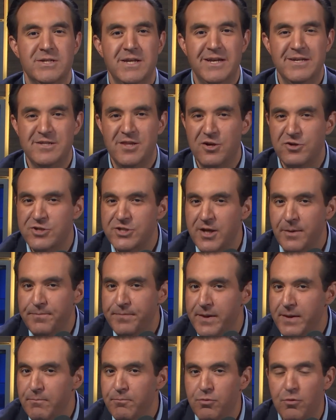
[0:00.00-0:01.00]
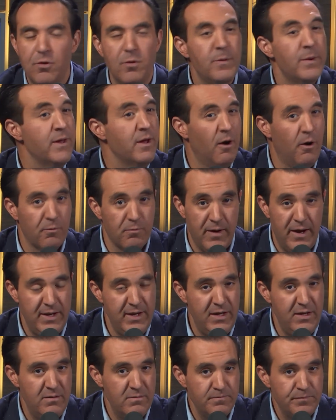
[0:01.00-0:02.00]
there something brewing
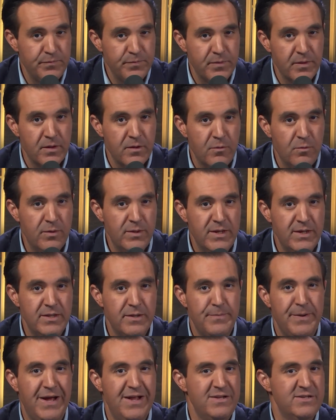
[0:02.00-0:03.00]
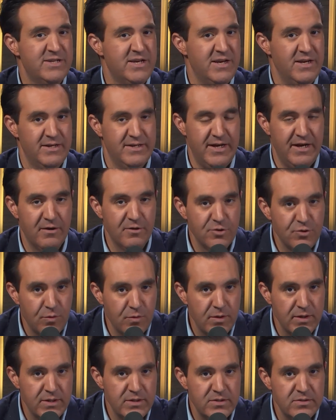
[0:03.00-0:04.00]
already within the Palestinian
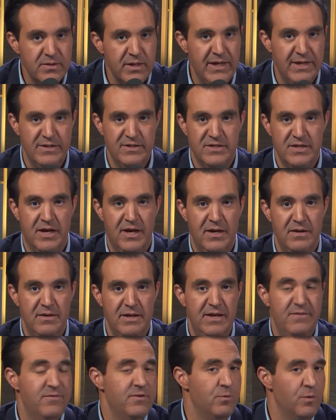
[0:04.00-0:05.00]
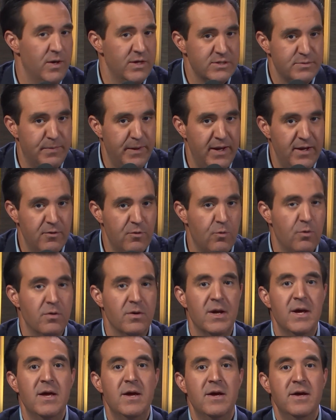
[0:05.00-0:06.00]
territories, inside even the West Bank
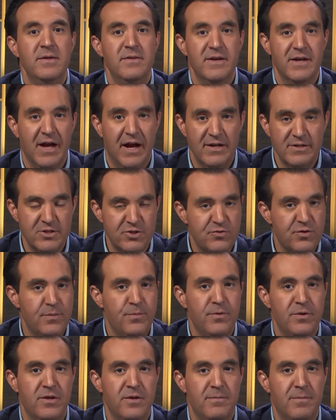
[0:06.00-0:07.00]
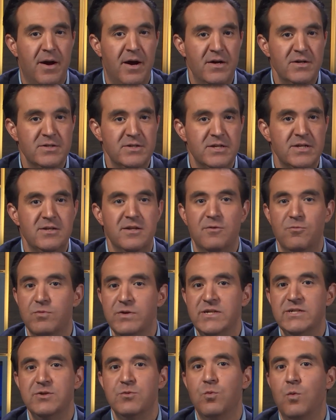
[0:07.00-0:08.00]
or the Gaza Strip with Hamas, and the
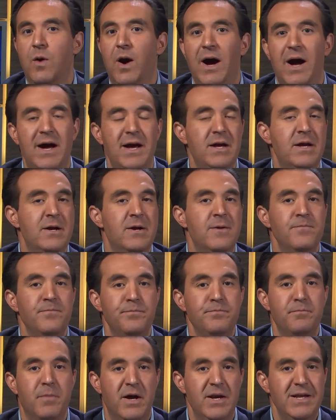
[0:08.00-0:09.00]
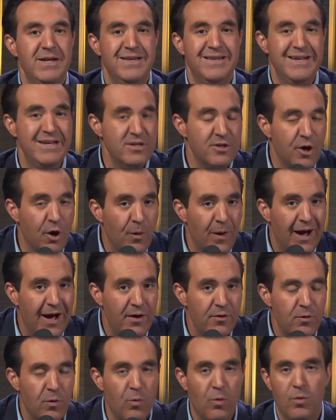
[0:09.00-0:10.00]
reason why money didn't go
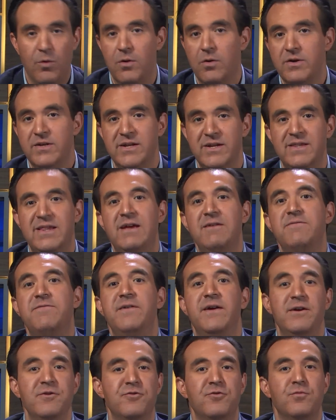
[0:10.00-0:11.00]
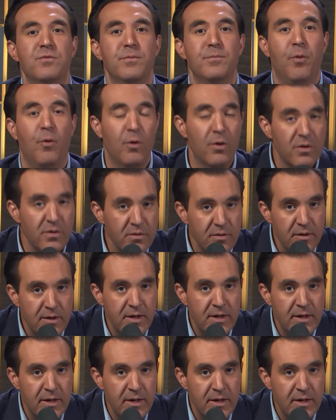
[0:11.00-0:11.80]
out, or did they fail to report